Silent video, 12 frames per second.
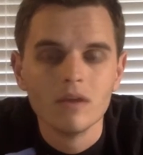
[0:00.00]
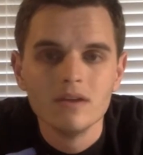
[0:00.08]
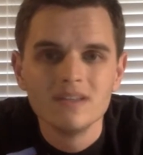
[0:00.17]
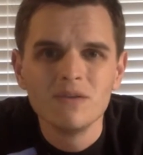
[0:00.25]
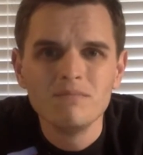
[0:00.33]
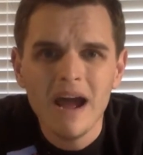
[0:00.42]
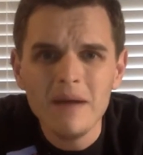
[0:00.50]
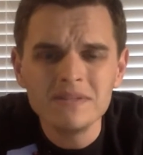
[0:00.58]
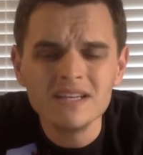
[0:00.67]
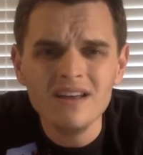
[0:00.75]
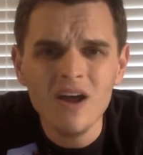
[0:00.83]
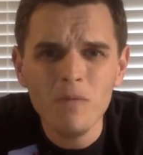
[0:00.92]
So maps
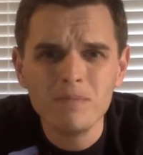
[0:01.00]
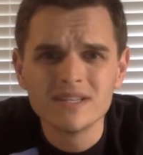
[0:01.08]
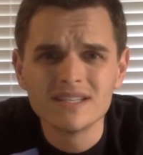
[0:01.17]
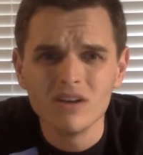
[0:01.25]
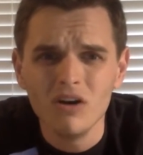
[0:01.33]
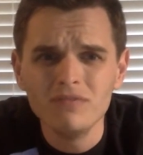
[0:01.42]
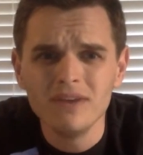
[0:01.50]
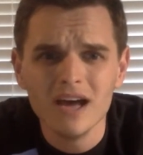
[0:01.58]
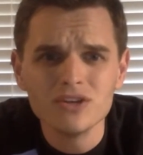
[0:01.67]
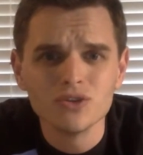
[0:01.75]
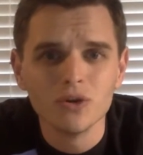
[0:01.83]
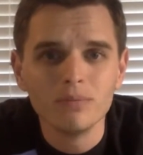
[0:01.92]
can help us solve
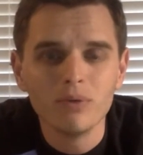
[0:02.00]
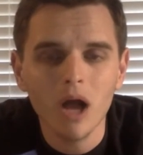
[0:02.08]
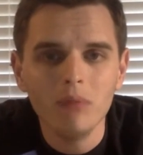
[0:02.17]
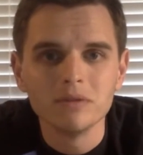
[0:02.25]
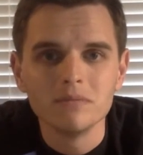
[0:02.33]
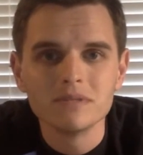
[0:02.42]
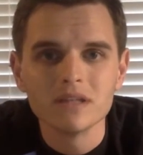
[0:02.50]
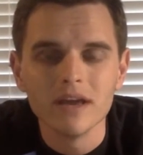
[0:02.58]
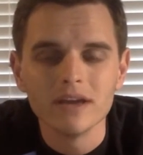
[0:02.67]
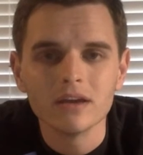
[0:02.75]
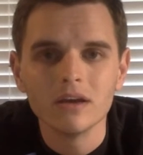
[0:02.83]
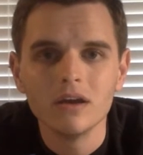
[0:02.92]
national problems
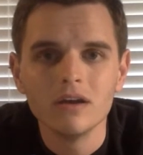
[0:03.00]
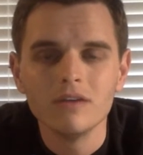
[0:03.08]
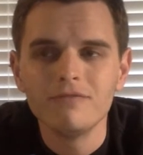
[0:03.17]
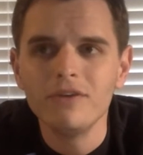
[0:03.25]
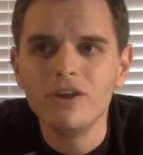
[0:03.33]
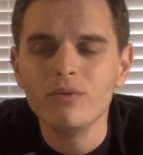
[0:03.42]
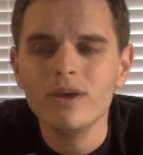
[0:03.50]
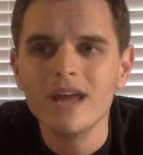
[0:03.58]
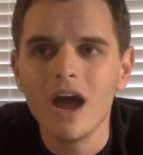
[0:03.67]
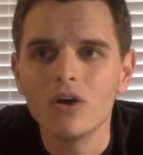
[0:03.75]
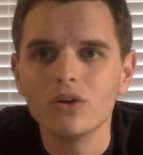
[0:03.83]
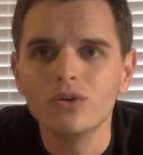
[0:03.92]
like figuring
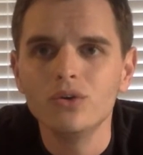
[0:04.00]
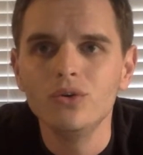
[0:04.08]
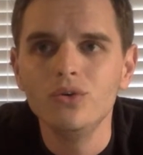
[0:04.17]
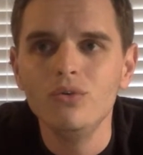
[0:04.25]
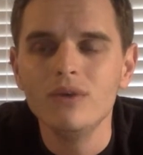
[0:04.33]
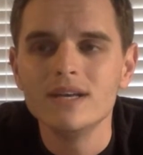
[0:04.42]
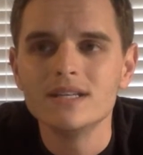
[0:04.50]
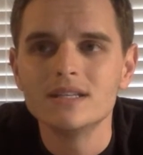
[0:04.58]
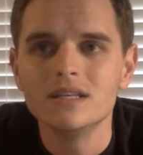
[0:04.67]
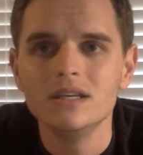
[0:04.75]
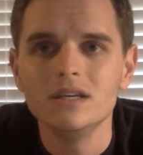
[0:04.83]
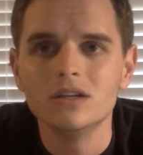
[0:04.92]
out who is
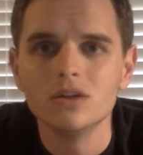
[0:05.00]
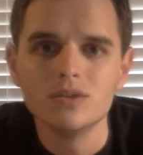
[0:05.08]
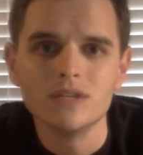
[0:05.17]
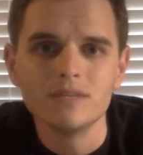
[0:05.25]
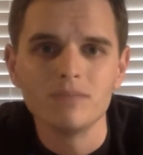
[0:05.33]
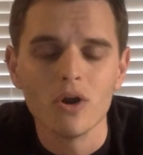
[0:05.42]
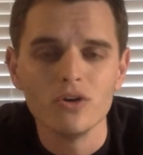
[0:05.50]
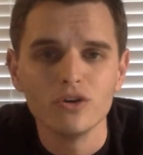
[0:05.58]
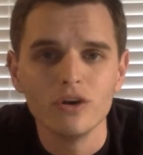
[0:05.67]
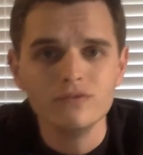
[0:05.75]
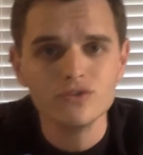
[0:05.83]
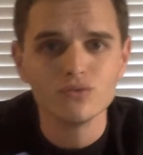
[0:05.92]
the closest partner
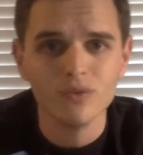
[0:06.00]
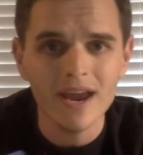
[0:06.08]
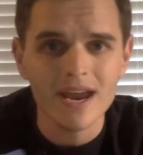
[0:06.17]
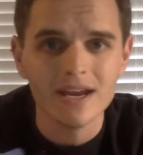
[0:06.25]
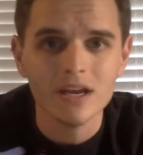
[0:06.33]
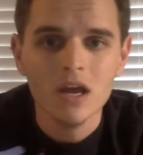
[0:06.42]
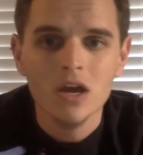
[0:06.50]
of trade,